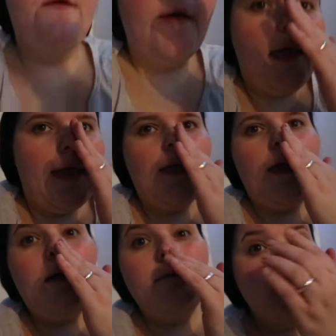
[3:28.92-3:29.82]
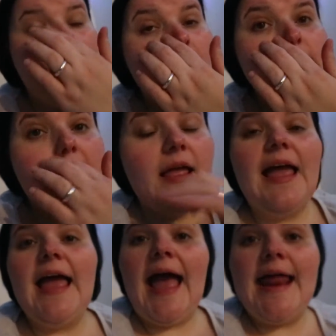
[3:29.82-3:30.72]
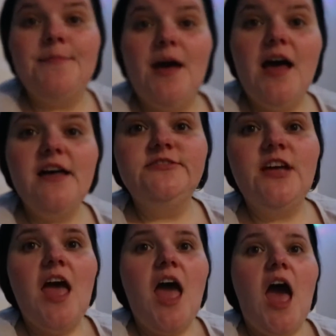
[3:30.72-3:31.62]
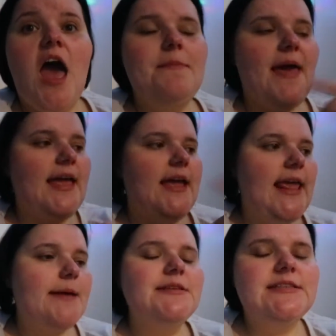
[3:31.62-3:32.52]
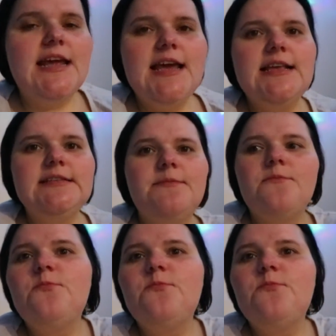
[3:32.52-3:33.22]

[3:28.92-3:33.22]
Okay, I've just had a bath. Um, I came upstairs,